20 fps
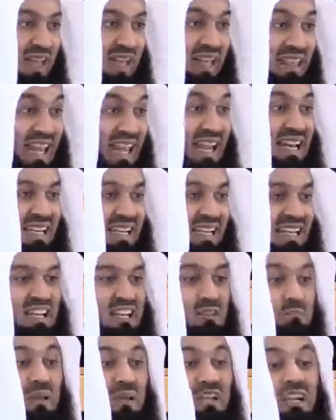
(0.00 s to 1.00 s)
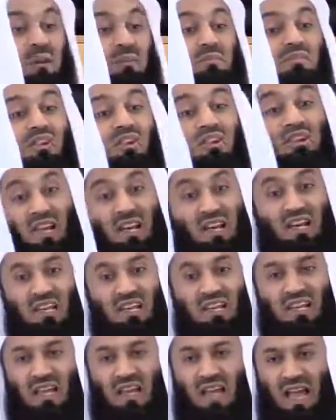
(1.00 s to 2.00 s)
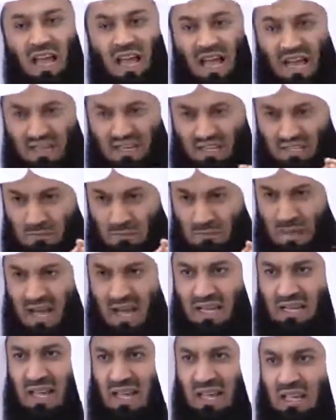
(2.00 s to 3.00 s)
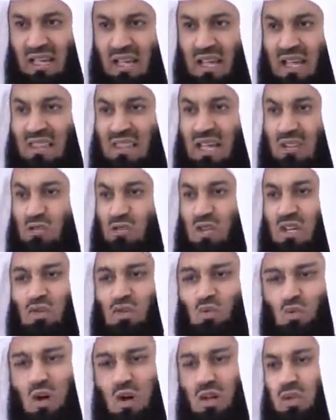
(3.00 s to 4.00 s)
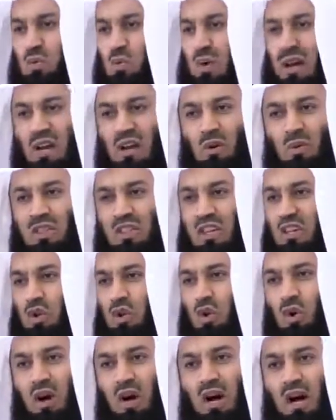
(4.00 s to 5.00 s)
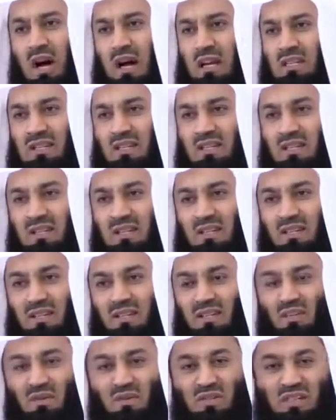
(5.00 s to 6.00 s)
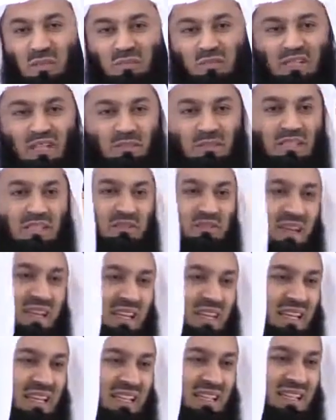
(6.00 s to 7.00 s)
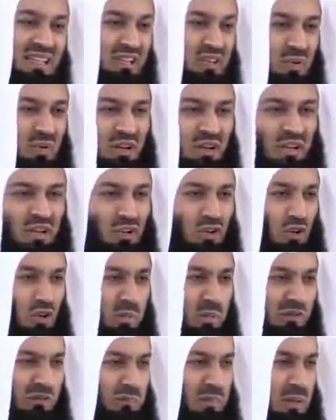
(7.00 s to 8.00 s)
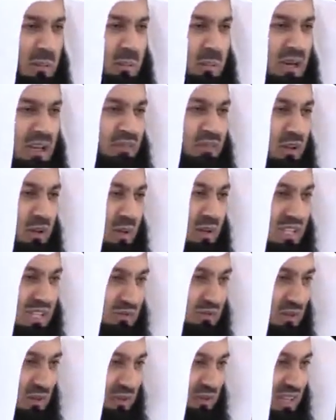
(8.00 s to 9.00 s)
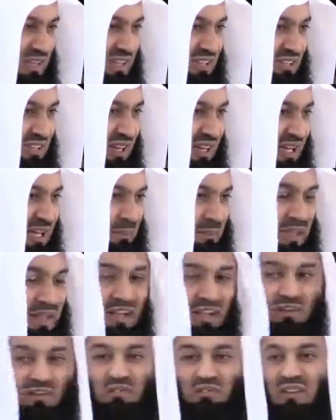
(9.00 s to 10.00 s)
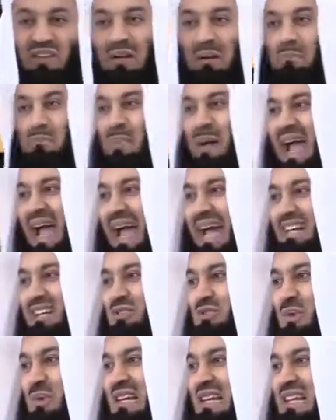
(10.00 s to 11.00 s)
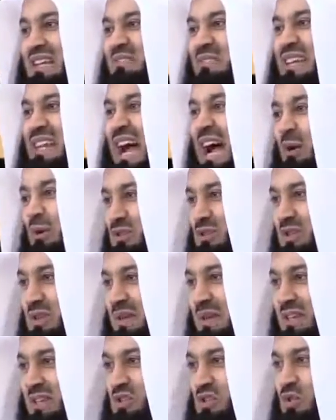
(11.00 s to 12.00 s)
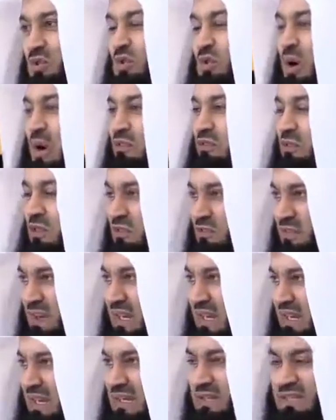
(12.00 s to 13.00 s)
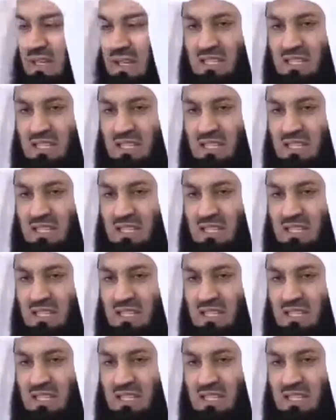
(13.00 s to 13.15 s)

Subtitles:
Then it becomes really an ibadah that is worthwhile within your heart. You know, sometimes it's very easy. You are in a group of people, everyone is fulfilling salah. You feel bad to leave it out. So you are fulfilling it.